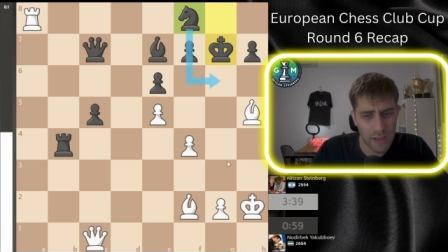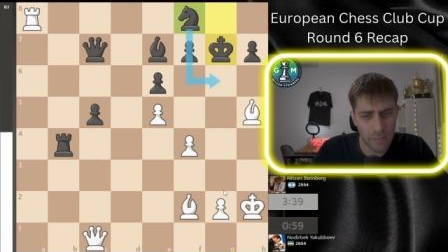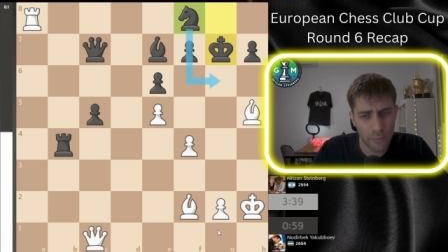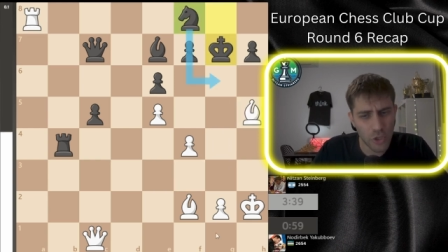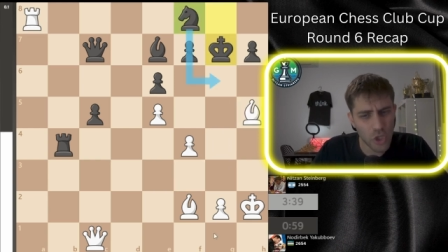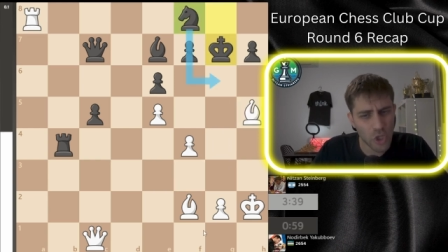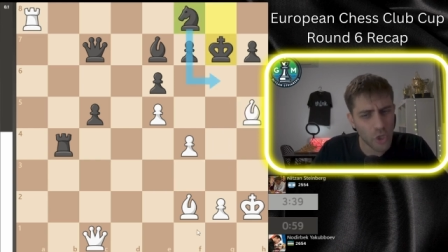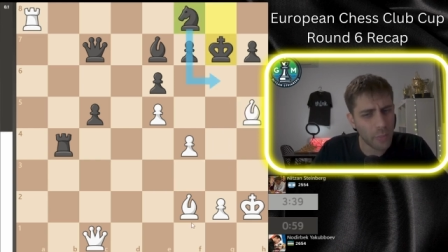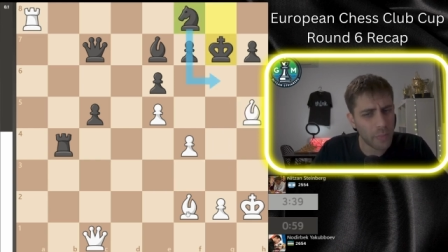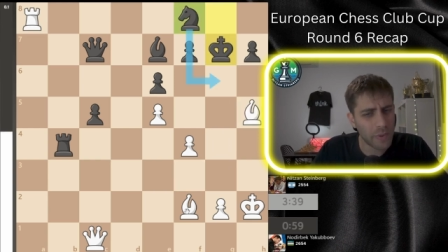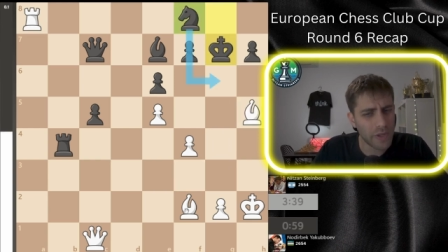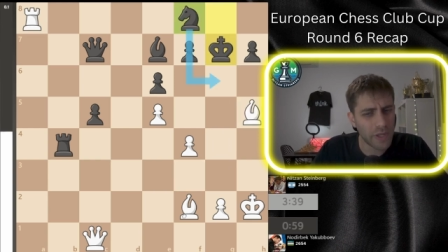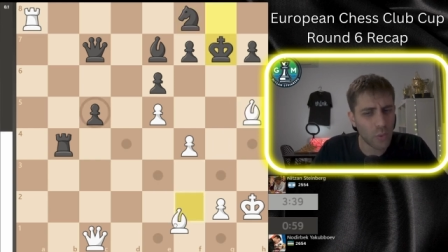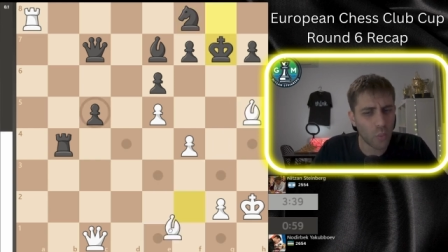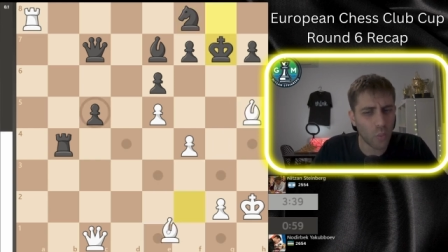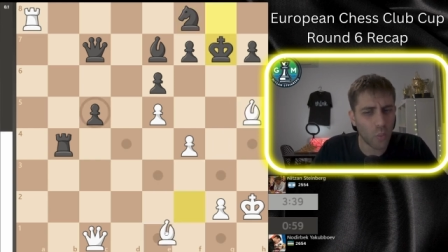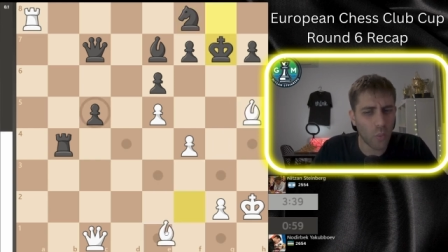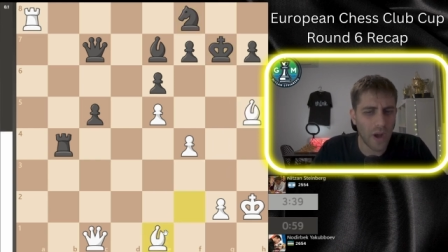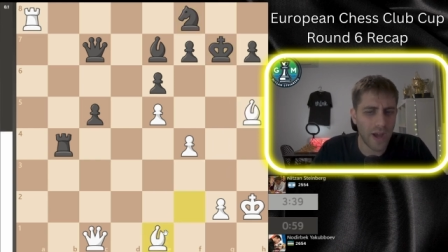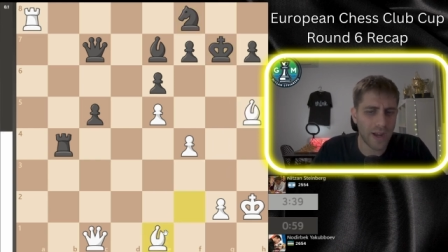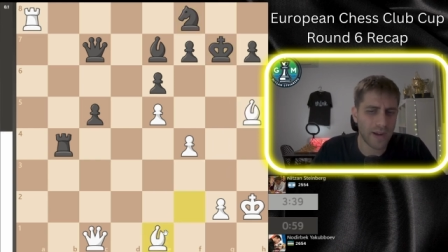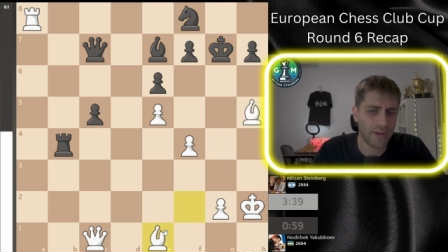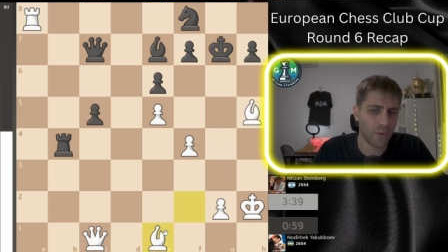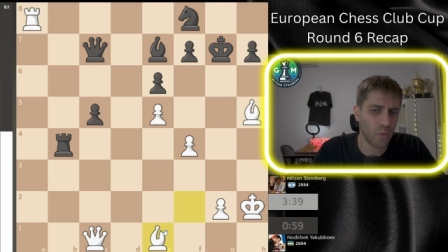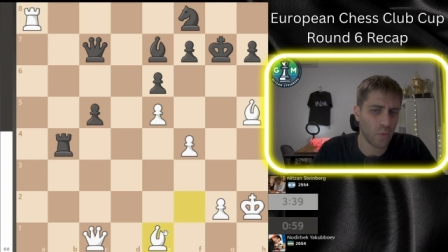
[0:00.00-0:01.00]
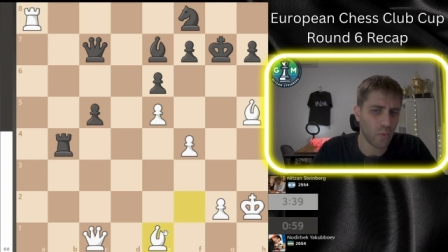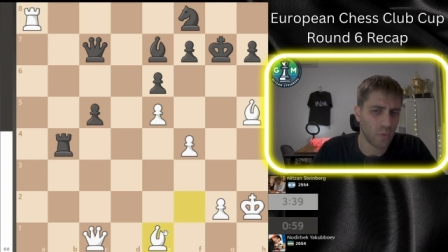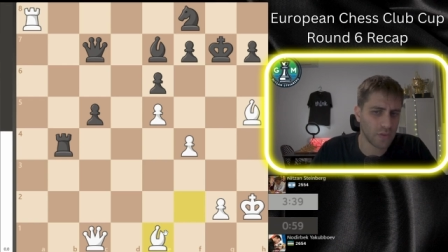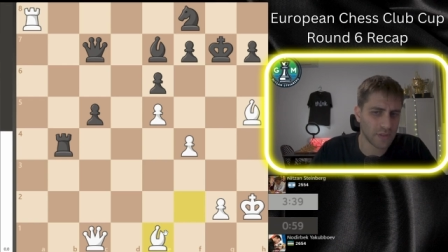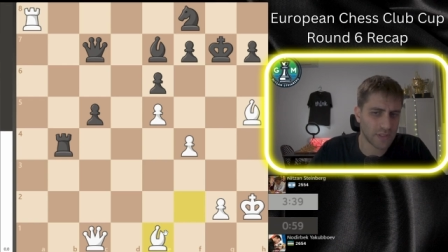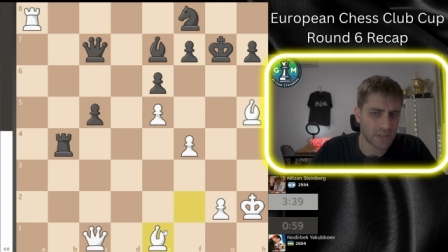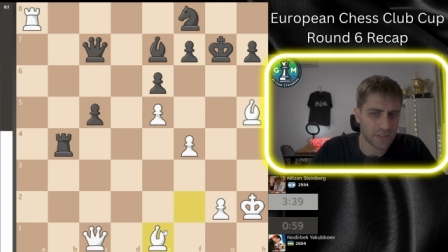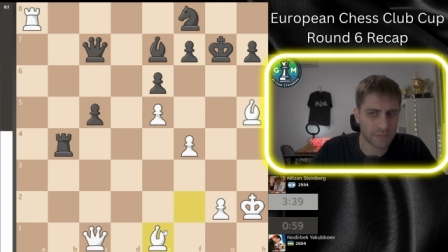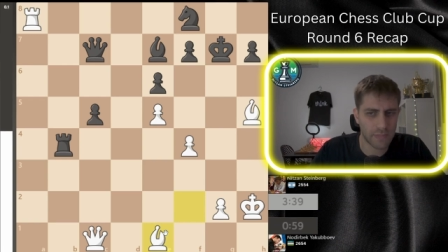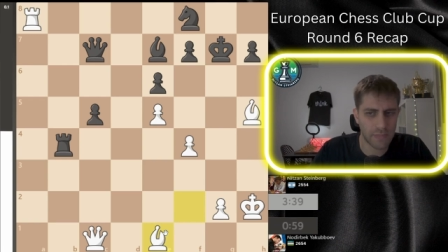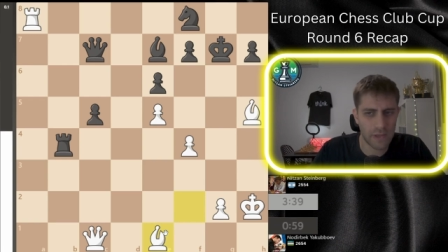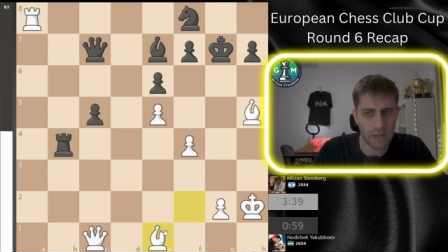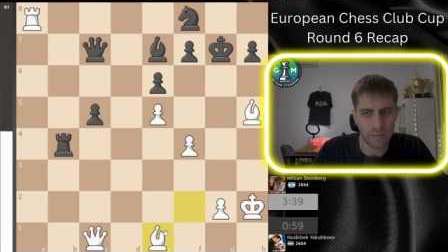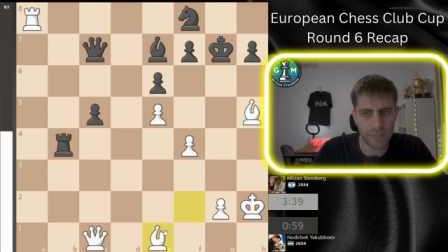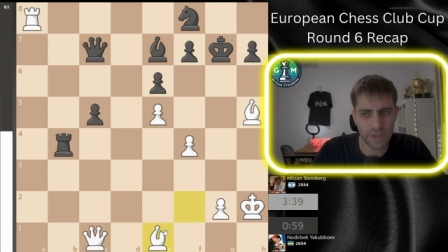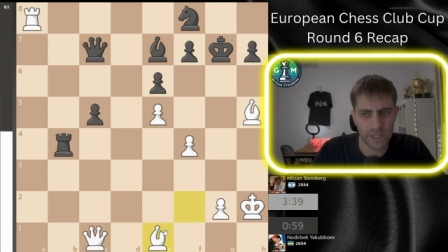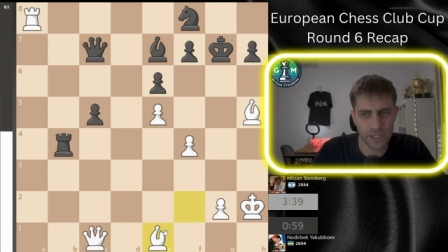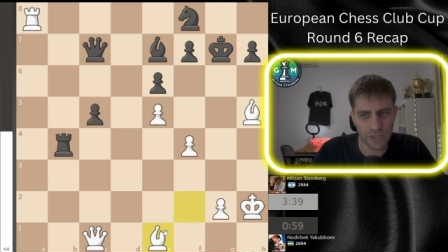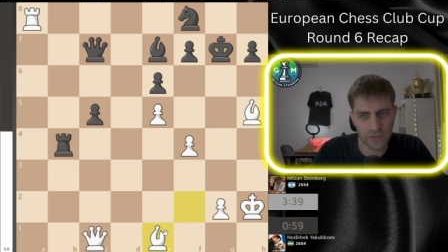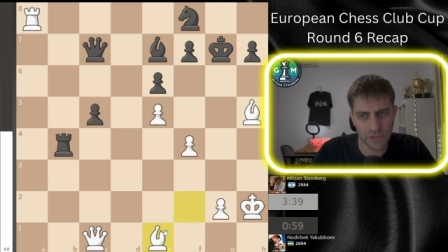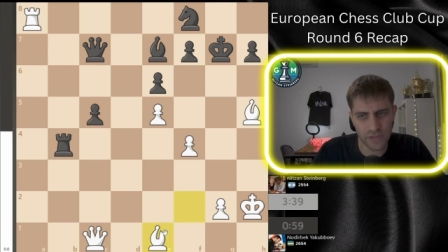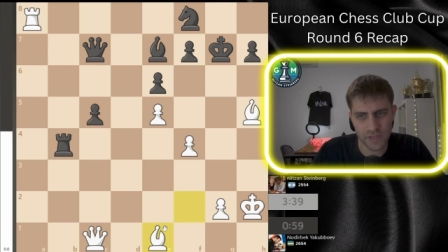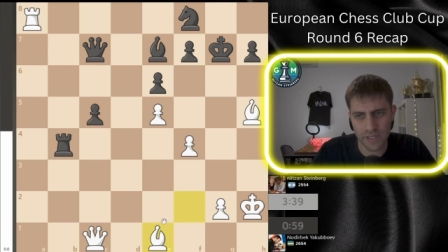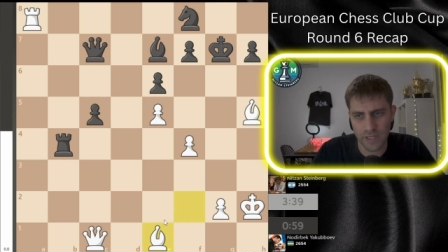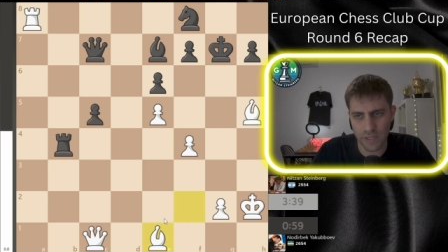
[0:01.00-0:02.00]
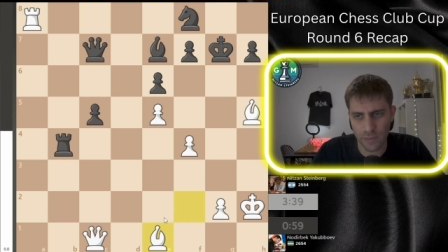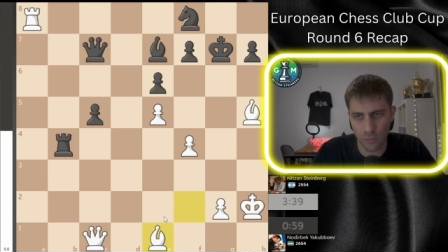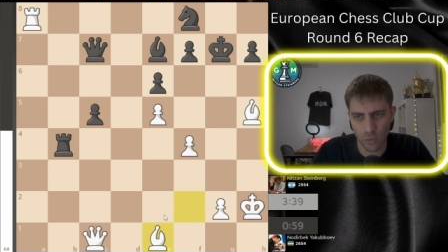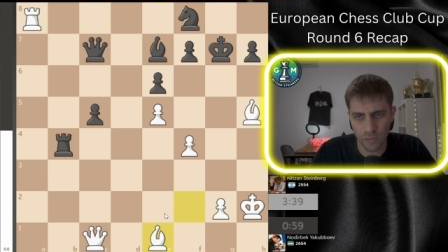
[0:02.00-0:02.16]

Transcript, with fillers: bishop e1 was maybe interesting